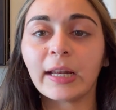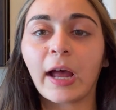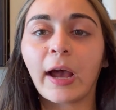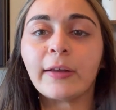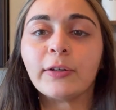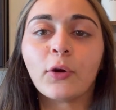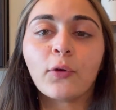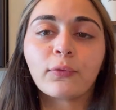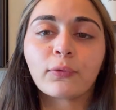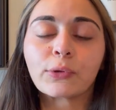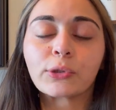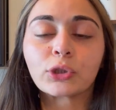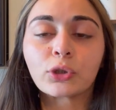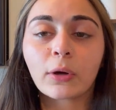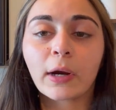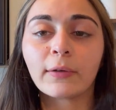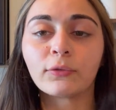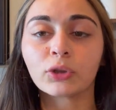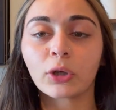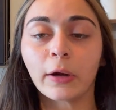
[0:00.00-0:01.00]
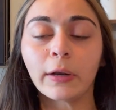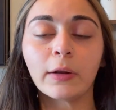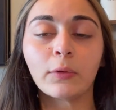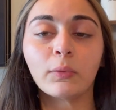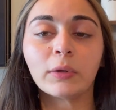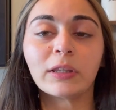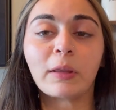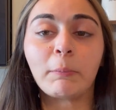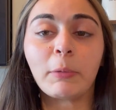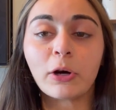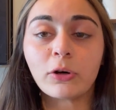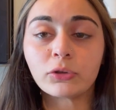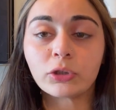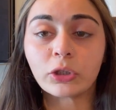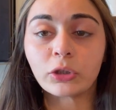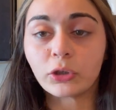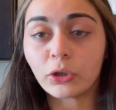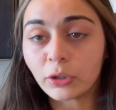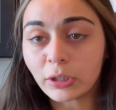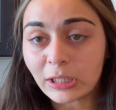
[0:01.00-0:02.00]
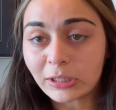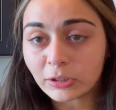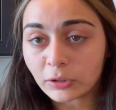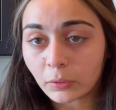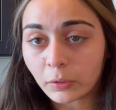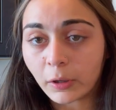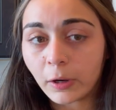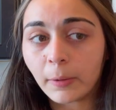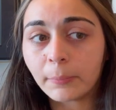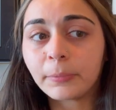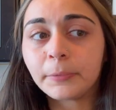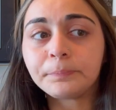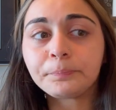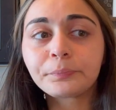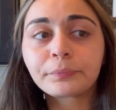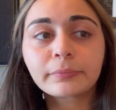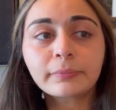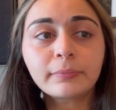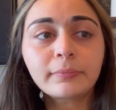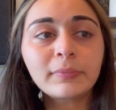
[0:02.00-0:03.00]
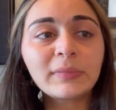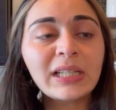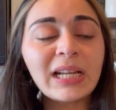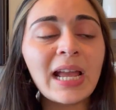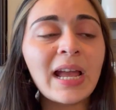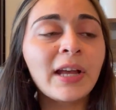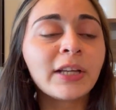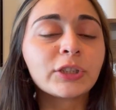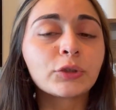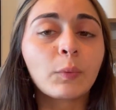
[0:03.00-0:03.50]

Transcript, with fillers: I know for sure I've tried it with the Belgian cookie syrup as